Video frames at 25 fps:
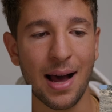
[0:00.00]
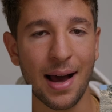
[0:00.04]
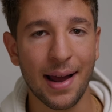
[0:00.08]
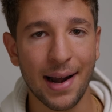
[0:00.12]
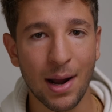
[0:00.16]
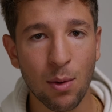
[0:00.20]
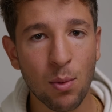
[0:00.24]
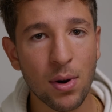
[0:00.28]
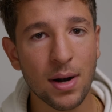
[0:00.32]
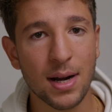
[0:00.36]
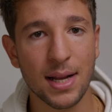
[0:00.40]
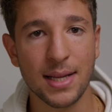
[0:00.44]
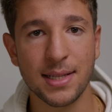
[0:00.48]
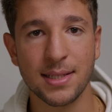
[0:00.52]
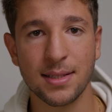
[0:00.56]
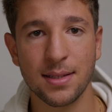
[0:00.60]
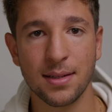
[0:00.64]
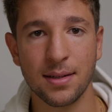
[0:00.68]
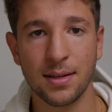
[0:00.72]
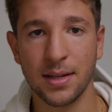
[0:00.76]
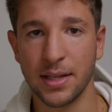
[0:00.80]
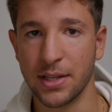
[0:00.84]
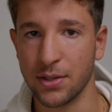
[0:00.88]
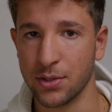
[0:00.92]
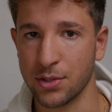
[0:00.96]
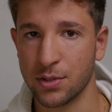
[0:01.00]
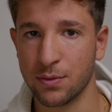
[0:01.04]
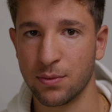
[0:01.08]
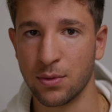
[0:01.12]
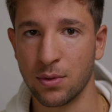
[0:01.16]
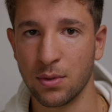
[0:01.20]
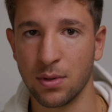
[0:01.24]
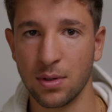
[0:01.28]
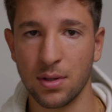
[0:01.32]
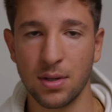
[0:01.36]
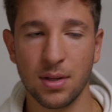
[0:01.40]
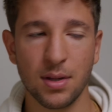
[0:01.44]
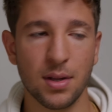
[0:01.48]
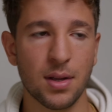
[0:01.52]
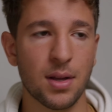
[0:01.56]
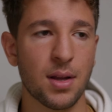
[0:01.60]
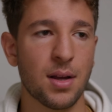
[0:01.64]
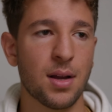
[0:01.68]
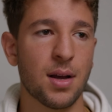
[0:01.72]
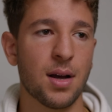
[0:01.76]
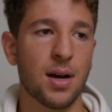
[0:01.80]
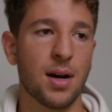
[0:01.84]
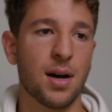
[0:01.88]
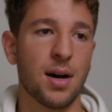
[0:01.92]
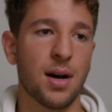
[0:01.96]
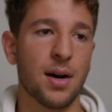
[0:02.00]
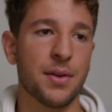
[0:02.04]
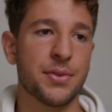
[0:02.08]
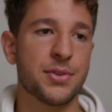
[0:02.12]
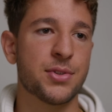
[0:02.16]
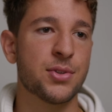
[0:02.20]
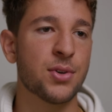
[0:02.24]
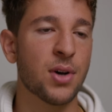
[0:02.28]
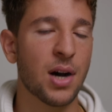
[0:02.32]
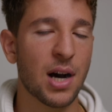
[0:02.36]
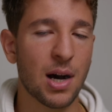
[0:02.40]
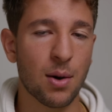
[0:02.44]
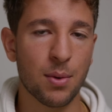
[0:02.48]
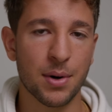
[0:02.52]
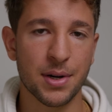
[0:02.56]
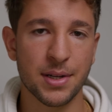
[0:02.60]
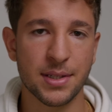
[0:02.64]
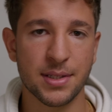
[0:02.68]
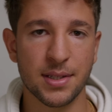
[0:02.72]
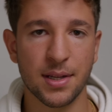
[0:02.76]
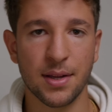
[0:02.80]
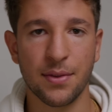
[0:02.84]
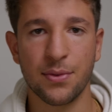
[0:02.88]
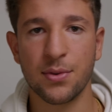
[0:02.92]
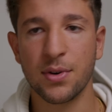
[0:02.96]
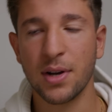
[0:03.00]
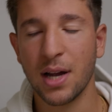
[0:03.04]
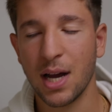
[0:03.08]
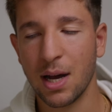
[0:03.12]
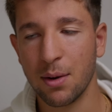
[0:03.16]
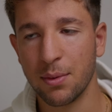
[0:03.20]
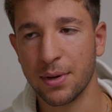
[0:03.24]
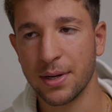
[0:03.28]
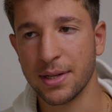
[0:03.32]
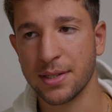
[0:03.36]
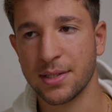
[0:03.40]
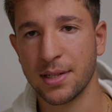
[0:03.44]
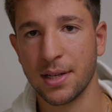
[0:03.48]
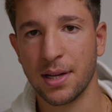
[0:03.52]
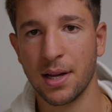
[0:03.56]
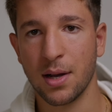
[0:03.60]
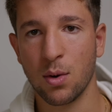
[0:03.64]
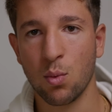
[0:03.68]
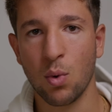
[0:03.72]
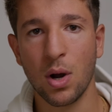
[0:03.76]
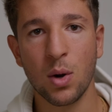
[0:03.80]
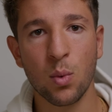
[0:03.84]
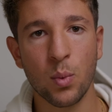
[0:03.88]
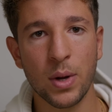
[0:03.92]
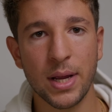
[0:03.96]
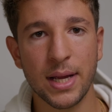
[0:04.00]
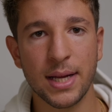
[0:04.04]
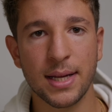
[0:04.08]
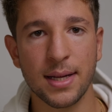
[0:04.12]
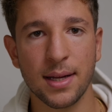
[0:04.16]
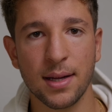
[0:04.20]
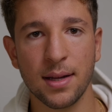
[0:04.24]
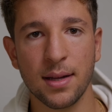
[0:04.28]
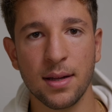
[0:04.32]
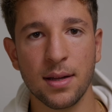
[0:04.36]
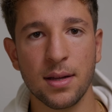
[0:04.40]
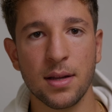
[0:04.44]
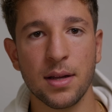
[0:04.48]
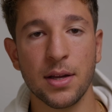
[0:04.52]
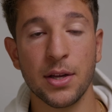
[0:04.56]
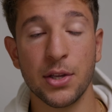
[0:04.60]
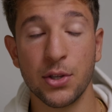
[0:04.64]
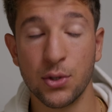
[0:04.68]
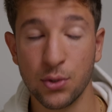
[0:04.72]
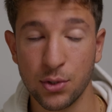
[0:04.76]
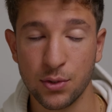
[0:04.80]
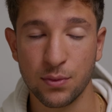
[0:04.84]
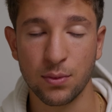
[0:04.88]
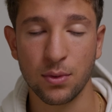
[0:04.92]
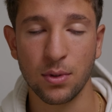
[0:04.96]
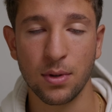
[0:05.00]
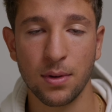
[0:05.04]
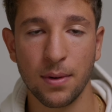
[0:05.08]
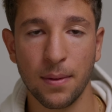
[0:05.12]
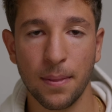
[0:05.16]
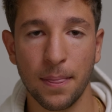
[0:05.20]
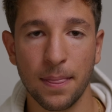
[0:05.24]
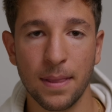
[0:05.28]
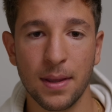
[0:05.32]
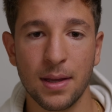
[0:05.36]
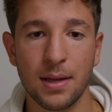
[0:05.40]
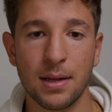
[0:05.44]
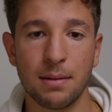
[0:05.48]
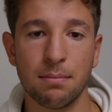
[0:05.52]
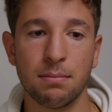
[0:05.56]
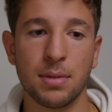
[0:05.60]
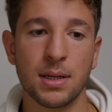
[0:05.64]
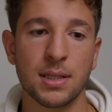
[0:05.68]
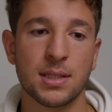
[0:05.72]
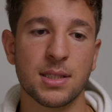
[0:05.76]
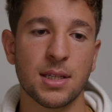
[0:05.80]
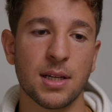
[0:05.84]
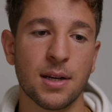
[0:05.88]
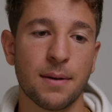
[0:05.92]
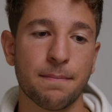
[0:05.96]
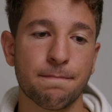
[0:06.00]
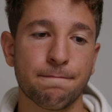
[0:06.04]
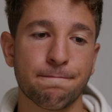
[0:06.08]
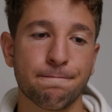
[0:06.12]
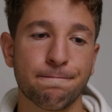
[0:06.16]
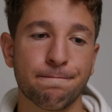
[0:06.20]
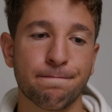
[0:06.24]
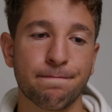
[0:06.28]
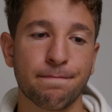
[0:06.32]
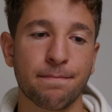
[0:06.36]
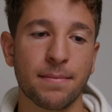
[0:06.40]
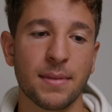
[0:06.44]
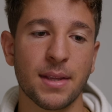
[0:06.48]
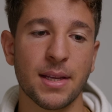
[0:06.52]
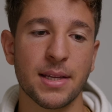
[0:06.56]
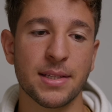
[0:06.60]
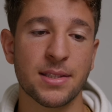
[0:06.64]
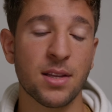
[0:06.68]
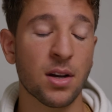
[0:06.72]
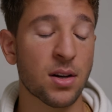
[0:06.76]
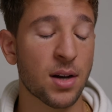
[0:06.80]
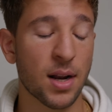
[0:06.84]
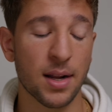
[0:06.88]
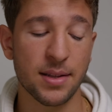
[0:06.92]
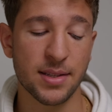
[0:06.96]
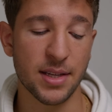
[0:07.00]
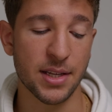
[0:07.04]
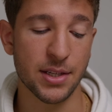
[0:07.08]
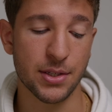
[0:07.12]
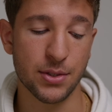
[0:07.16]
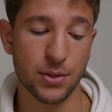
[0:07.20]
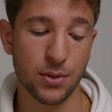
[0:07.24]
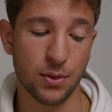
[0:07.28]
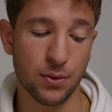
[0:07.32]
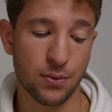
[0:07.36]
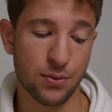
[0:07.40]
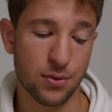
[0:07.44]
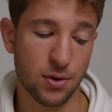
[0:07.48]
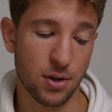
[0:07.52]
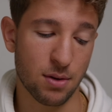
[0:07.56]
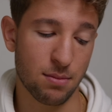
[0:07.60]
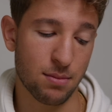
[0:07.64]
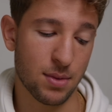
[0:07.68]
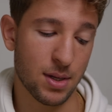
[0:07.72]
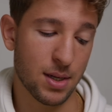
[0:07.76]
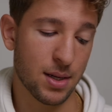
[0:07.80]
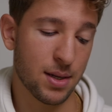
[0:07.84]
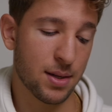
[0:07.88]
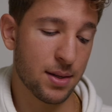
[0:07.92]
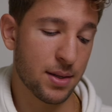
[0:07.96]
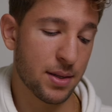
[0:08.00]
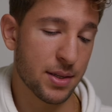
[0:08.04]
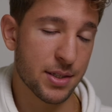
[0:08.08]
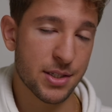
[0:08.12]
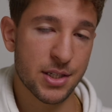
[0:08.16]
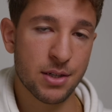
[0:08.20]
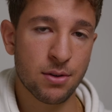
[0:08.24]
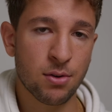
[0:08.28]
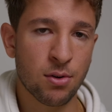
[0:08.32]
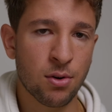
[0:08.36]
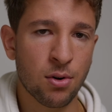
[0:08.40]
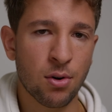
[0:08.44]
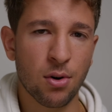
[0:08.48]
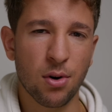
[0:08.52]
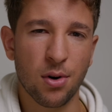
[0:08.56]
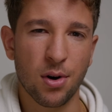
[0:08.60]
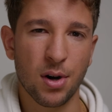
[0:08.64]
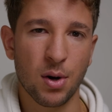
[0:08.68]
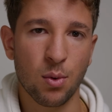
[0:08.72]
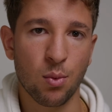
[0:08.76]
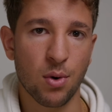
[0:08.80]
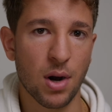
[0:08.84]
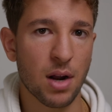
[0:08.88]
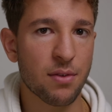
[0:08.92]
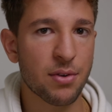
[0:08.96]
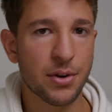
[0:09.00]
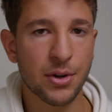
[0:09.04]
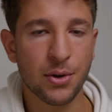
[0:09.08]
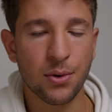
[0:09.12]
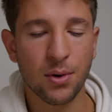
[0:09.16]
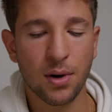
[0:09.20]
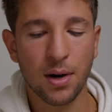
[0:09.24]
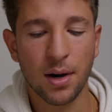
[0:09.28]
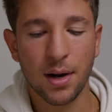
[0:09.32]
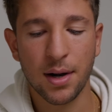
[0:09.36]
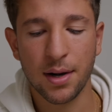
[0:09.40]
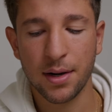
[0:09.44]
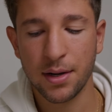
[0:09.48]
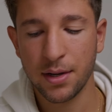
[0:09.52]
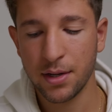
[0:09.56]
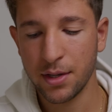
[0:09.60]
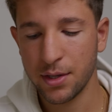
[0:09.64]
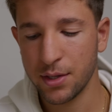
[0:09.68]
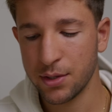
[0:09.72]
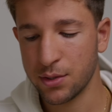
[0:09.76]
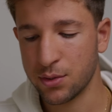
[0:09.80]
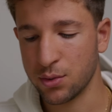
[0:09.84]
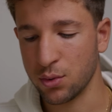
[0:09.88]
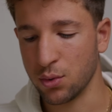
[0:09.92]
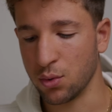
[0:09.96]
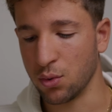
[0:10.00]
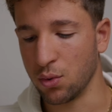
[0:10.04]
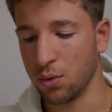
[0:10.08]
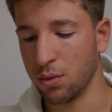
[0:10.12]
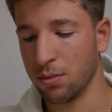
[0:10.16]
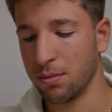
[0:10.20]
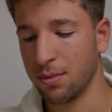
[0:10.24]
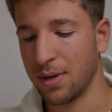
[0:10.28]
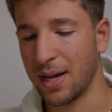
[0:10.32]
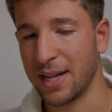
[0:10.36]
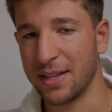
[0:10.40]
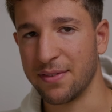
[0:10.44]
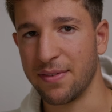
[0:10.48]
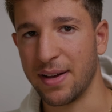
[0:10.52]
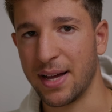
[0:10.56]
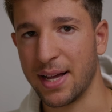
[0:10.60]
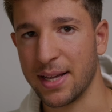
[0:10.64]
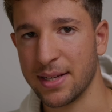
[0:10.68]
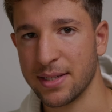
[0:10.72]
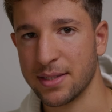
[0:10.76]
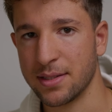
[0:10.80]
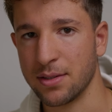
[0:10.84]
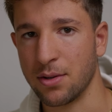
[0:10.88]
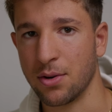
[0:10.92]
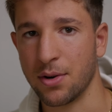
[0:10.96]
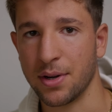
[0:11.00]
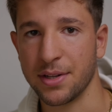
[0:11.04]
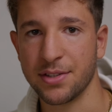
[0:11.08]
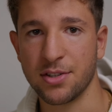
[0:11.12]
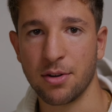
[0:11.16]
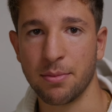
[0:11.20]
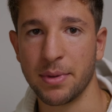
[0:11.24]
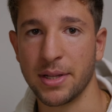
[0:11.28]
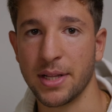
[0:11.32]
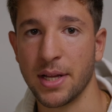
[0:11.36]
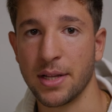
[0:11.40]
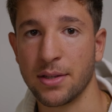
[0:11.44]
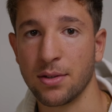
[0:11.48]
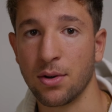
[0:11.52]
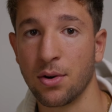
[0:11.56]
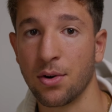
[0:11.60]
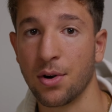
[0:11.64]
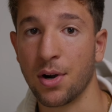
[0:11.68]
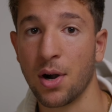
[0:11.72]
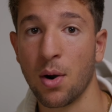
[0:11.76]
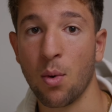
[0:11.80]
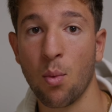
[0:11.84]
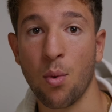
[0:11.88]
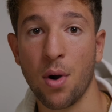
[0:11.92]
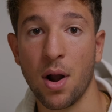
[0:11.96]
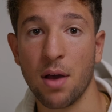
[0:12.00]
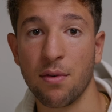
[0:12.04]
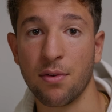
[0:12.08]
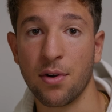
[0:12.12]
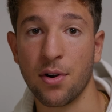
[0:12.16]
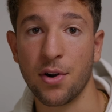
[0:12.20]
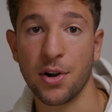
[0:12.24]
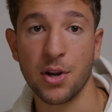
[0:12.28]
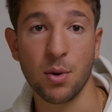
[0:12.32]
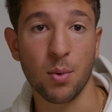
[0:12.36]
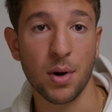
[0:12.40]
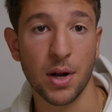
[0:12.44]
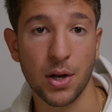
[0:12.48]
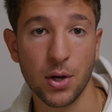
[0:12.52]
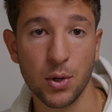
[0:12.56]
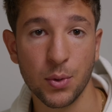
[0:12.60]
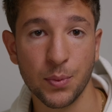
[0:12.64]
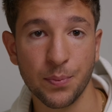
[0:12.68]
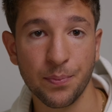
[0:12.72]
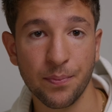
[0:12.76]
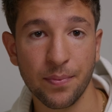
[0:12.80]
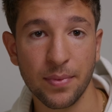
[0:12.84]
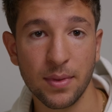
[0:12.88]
hour lesson useful, 2 hours, 3 hours, 1 week useful. But it's not gonna take you from 0 or wherever you are to advanced or intermediate or wherever you wanna go.